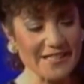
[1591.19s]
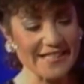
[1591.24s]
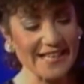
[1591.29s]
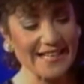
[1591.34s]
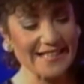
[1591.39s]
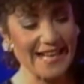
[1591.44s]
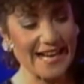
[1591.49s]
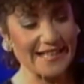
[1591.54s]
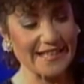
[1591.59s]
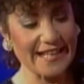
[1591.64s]

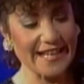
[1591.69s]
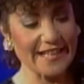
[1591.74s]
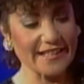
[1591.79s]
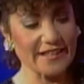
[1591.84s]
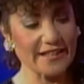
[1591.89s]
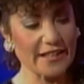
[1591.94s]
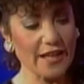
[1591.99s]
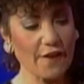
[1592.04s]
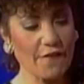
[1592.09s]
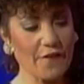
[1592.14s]
see that it
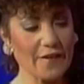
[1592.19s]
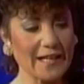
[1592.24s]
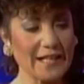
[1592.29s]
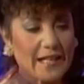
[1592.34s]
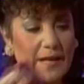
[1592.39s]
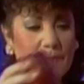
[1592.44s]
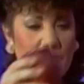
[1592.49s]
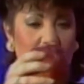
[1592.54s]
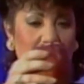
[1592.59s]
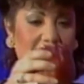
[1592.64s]

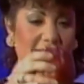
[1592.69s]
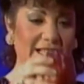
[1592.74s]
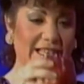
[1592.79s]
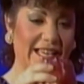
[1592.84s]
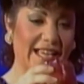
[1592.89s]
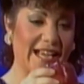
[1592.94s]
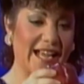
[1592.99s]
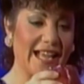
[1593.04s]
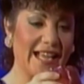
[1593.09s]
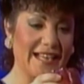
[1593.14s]
definitely goes in
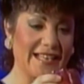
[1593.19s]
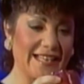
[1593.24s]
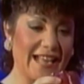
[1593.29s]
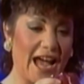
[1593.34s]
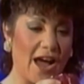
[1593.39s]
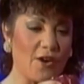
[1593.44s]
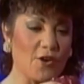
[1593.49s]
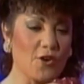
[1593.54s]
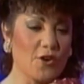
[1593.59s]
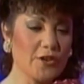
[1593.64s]
here.
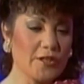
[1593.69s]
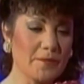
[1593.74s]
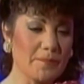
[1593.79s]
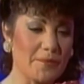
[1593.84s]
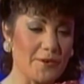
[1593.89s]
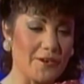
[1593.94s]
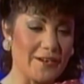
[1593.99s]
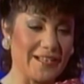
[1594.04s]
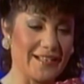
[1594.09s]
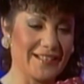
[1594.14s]
Now, good
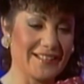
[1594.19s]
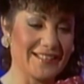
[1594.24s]
boy.